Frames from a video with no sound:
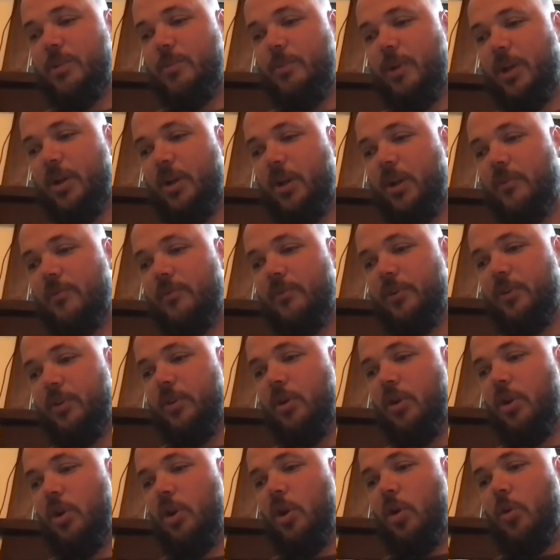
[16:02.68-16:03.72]
the mud off,
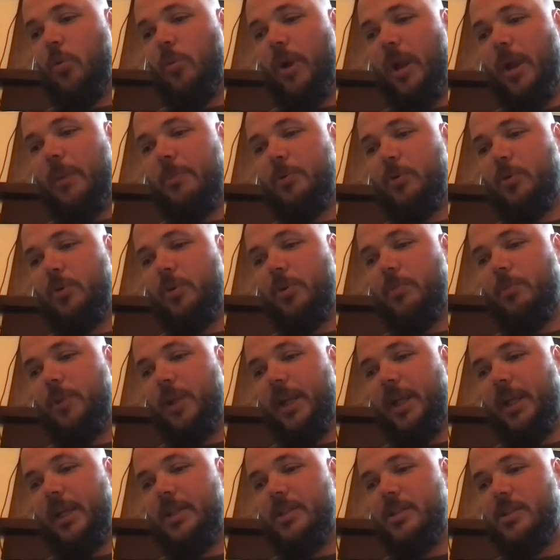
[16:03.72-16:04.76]
and wrapped her in the
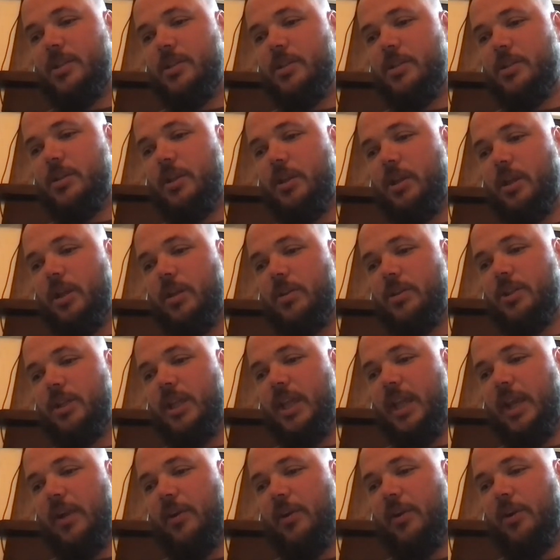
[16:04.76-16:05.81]
blankets to
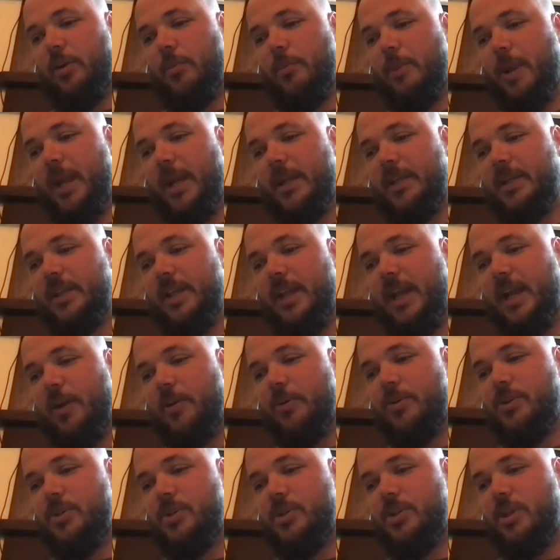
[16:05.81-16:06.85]
carry her back to the
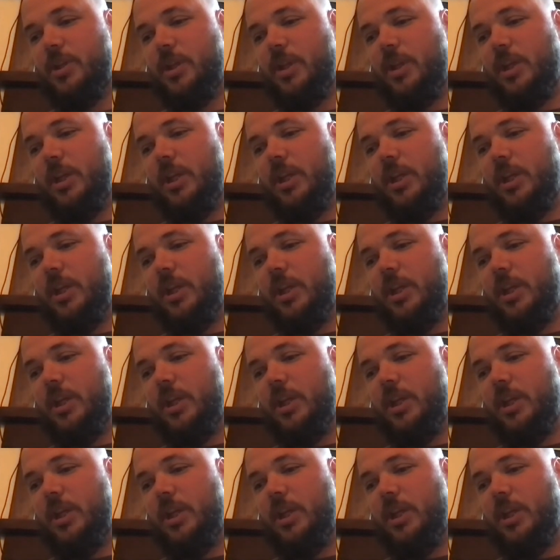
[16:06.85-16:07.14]
house.